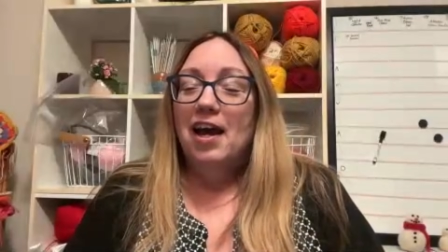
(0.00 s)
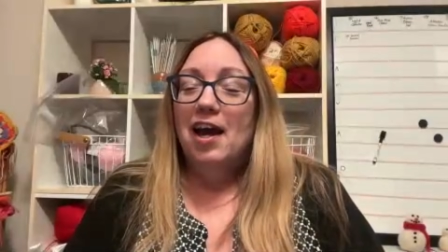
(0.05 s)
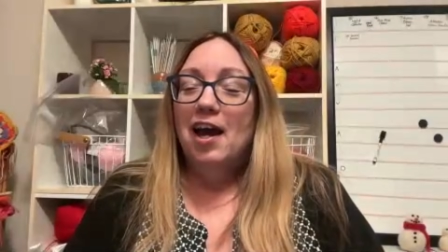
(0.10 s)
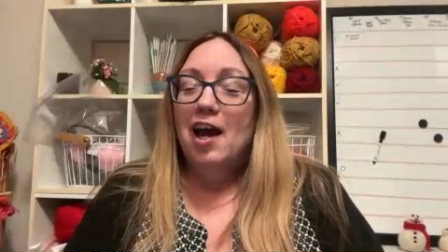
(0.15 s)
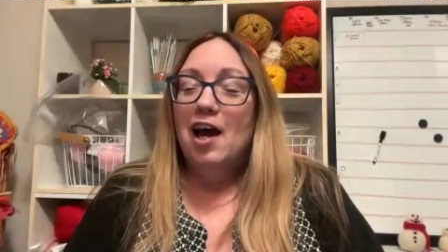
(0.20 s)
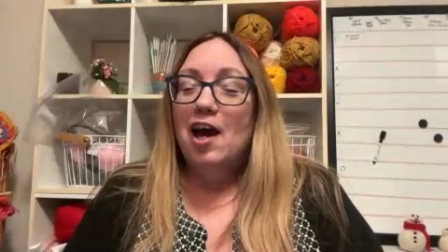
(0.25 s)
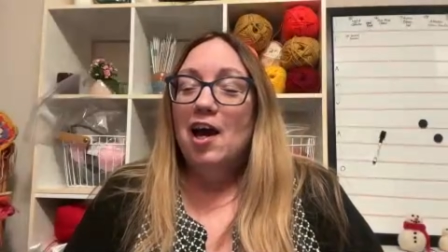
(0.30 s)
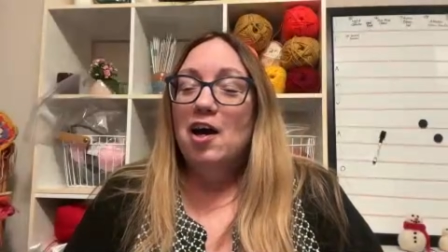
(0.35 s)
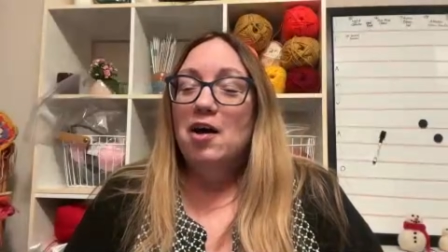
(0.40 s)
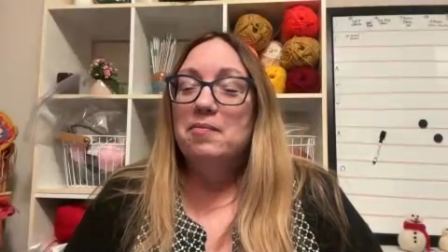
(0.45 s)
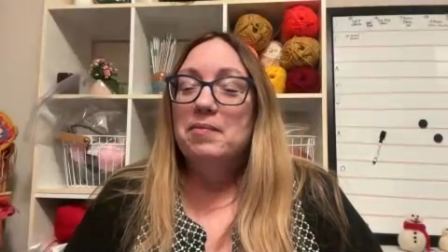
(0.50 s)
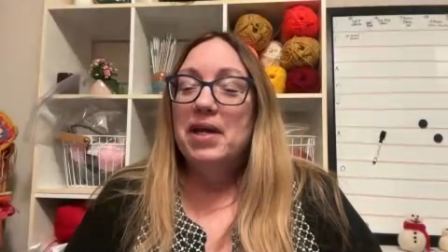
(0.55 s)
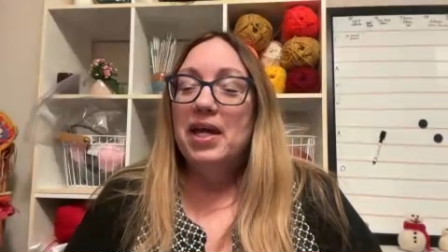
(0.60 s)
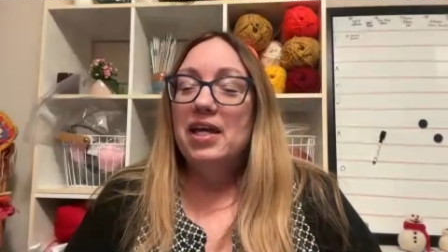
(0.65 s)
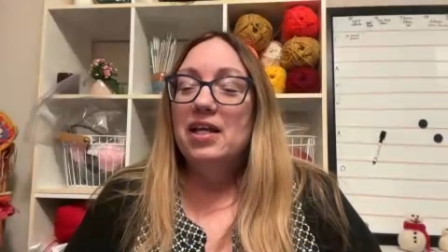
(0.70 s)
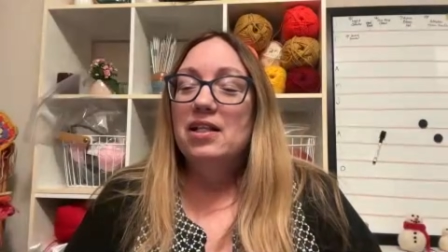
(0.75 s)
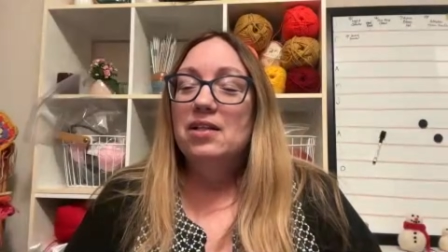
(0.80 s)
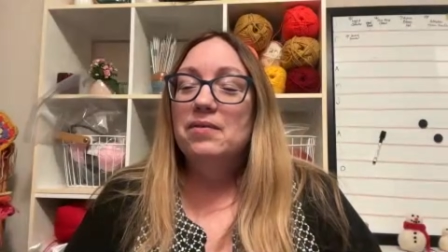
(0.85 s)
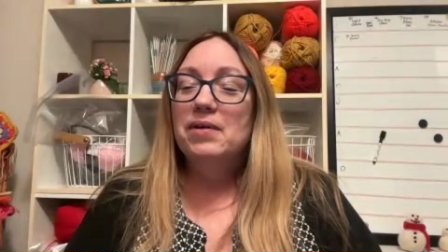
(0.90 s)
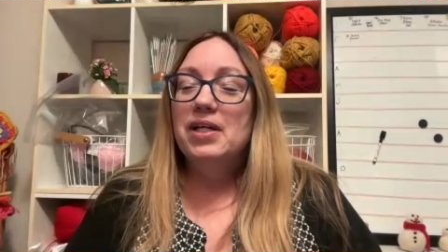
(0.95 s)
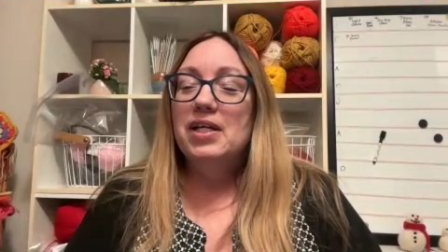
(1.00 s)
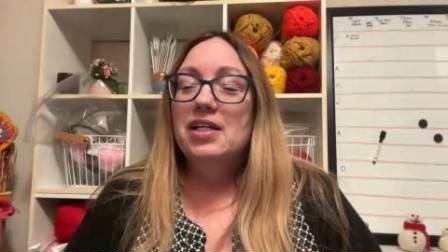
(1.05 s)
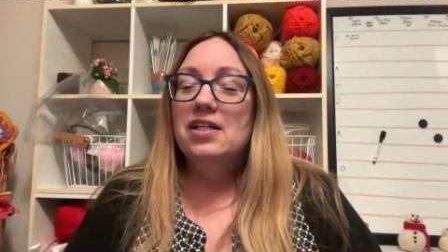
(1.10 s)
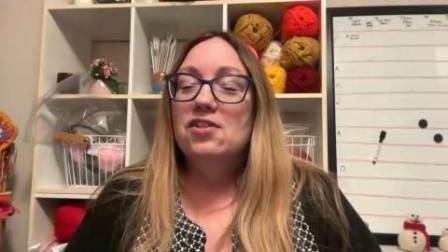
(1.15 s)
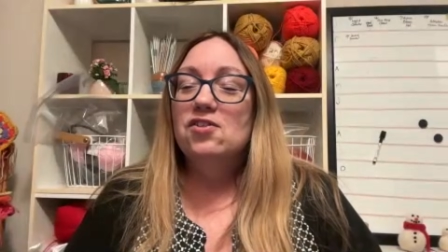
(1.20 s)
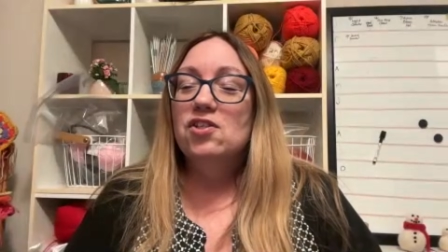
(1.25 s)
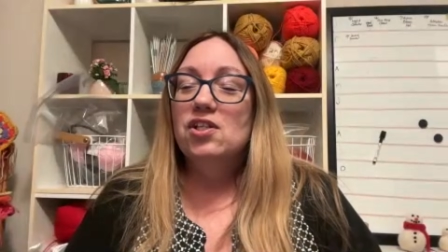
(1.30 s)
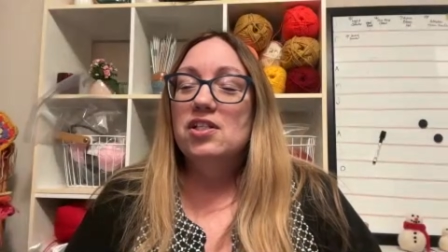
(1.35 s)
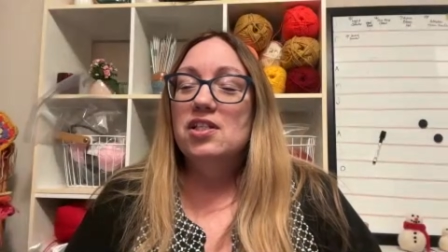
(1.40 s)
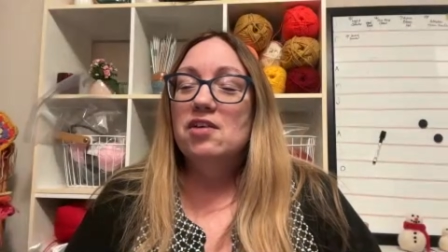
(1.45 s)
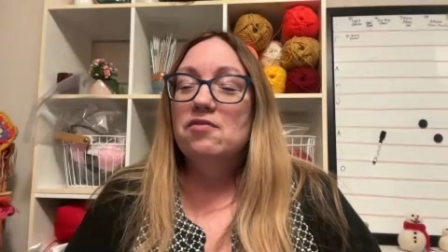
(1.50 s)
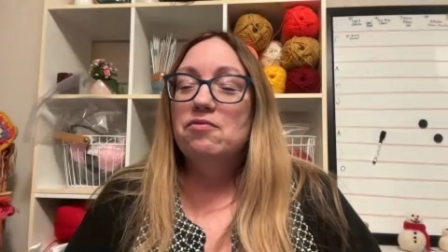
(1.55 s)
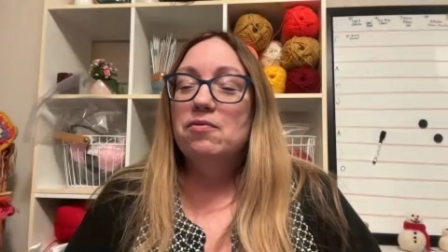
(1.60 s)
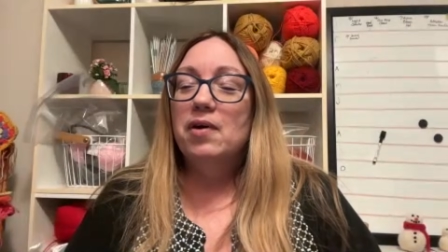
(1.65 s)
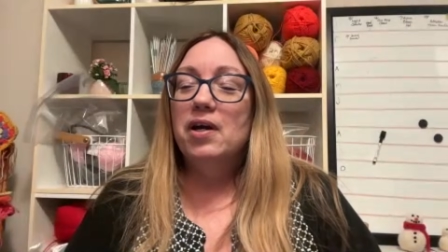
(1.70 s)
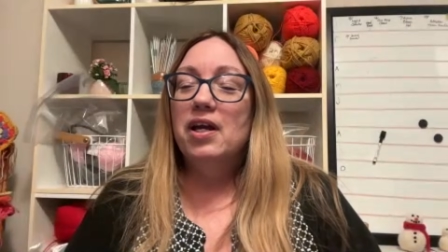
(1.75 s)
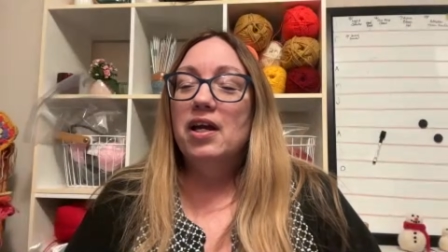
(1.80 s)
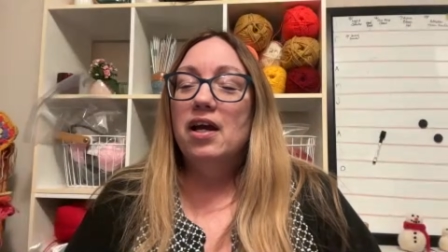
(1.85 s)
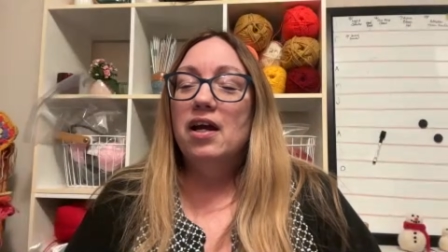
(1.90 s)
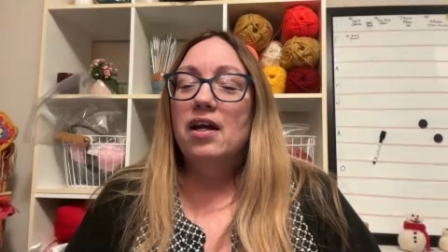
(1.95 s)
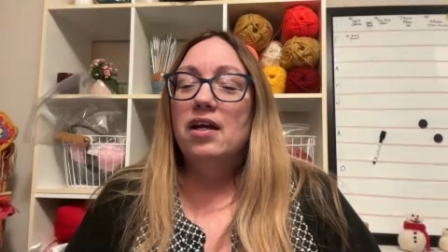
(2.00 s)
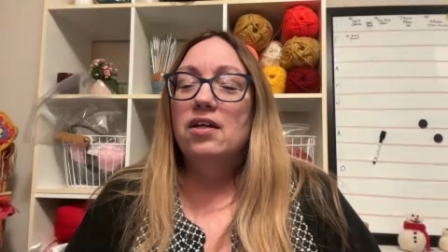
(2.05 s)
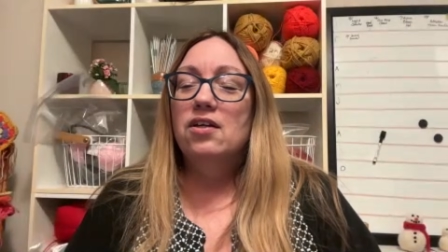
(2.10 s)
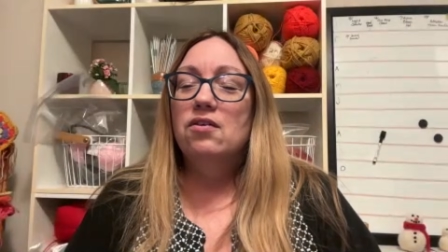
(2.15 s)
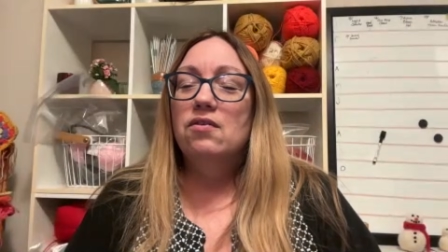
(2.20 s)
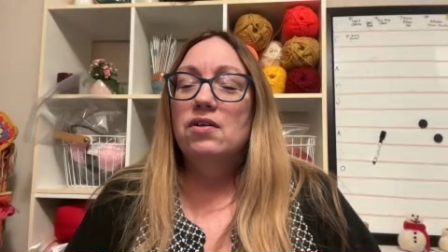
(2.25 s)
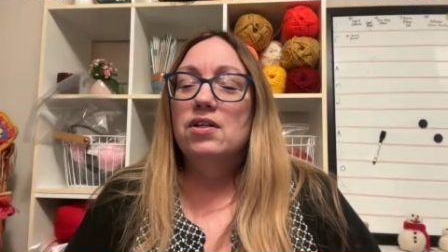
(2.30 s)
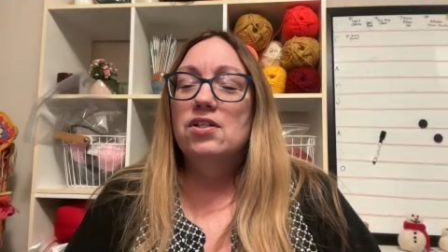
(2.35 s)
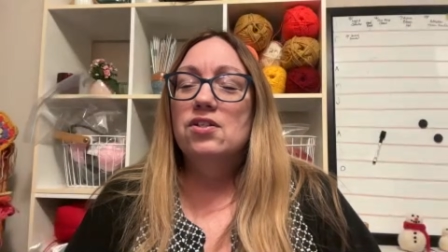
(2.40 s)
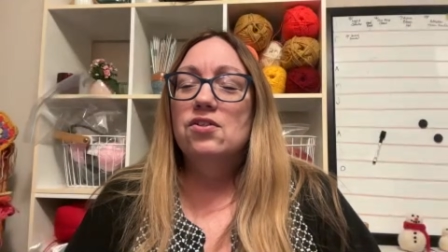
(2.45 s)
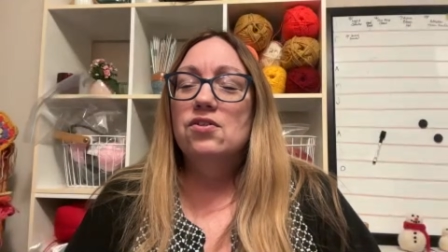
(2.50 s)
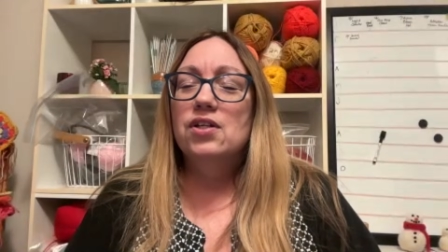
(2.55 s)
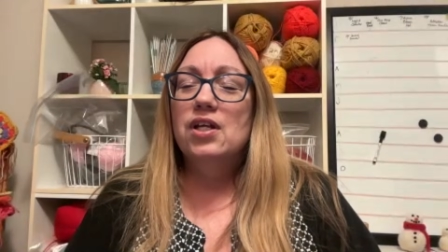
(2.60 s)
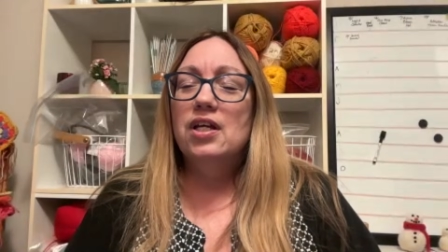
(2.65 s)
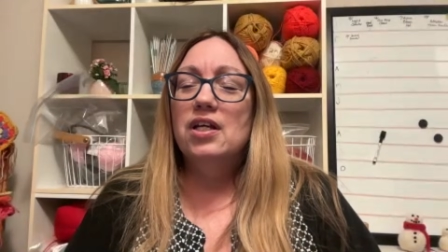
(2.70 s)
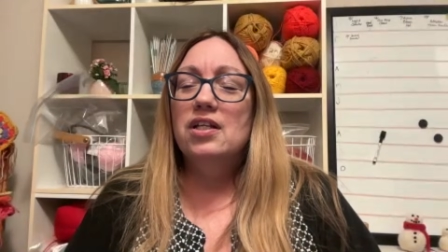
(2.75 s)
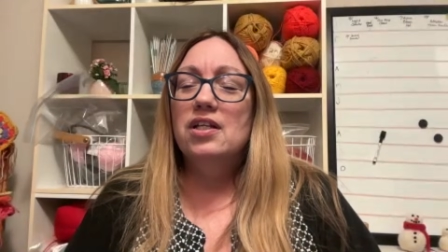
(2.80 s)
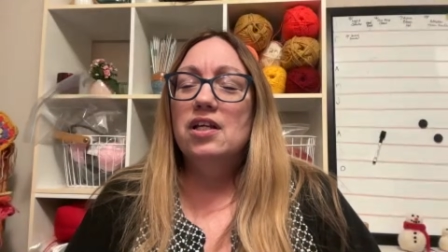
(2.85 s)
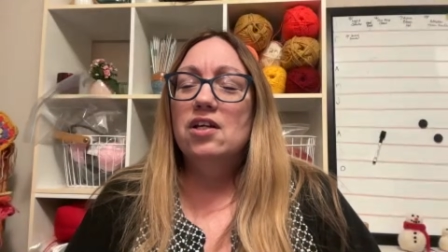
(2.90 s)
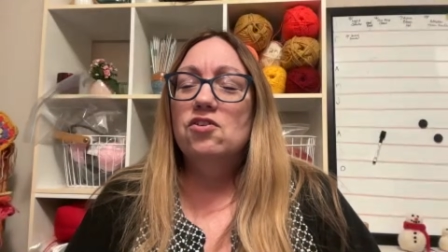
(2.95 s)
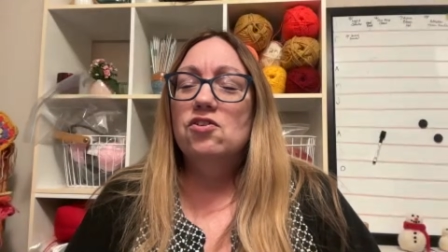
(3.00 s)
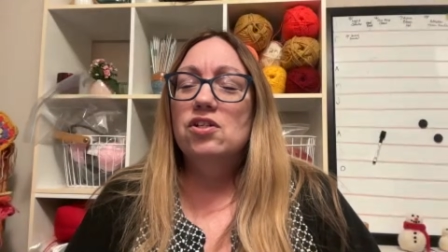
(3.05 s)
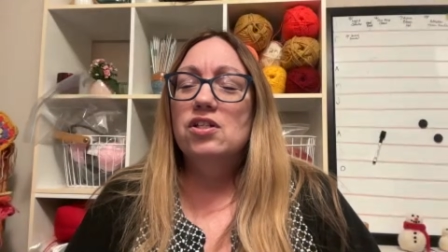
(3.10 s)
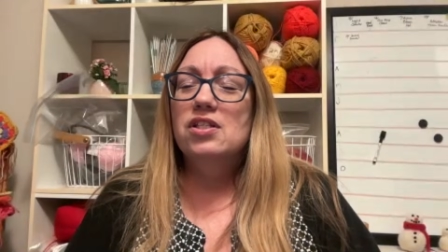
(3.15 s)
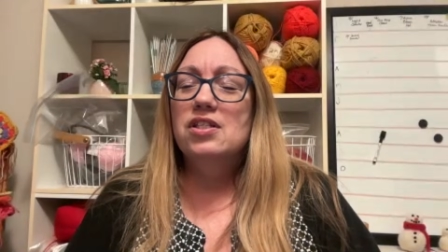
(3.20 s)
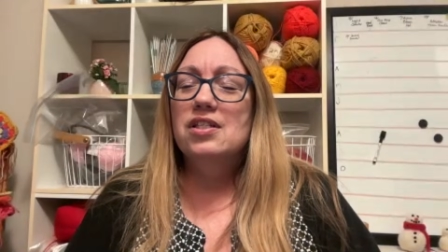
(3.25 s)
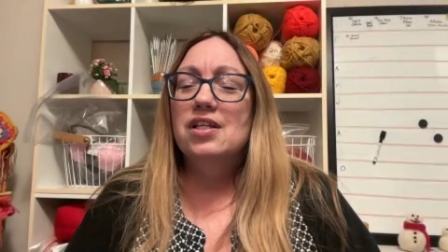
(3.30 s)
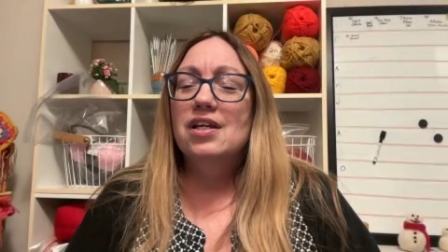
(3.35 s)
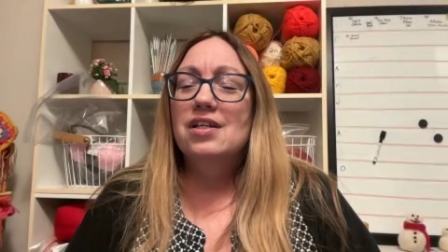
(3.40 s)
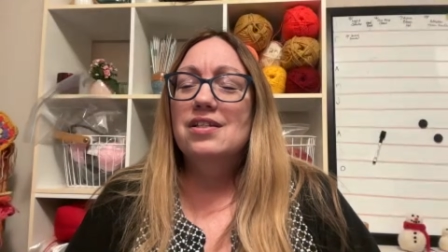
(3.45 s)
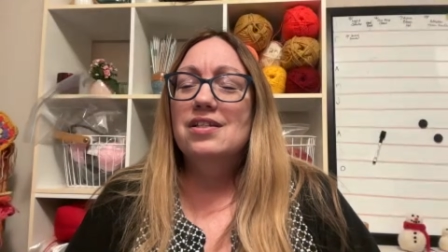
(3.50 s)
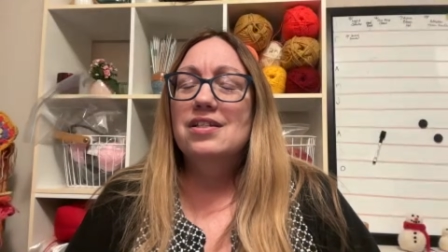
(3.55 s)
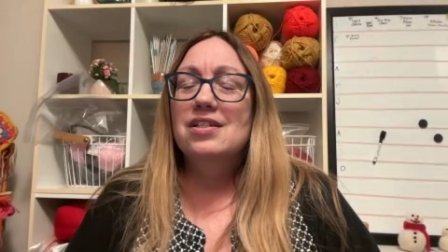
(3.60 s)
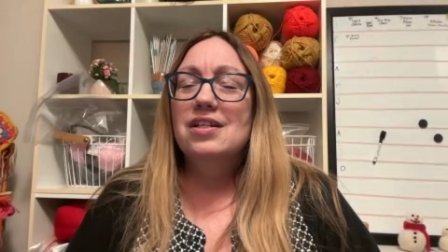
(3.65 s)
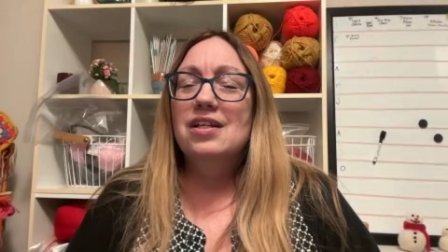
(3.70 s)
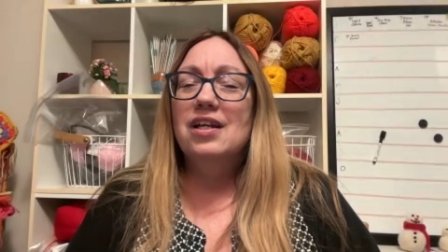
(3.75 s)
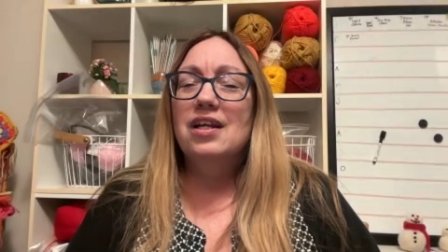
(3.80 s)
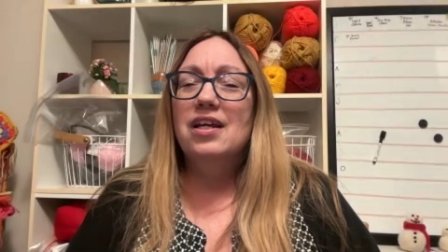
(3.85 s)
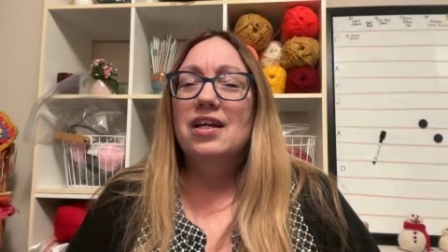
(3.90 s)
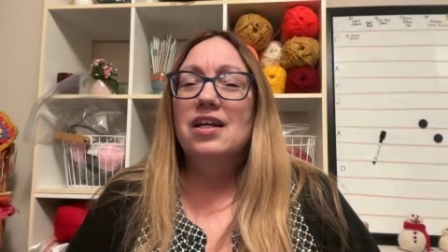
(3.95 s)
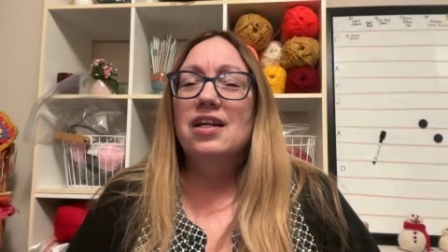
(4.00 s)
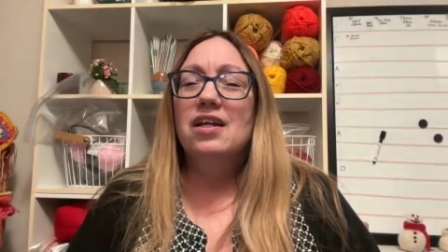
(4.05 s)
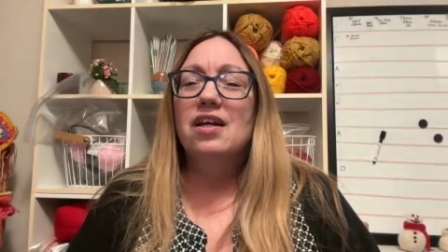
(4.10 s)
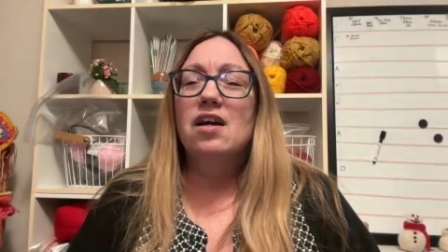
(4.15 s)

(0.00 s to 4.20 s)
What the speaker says: Hey Louise, just FYI, your internet connection sucks tonight.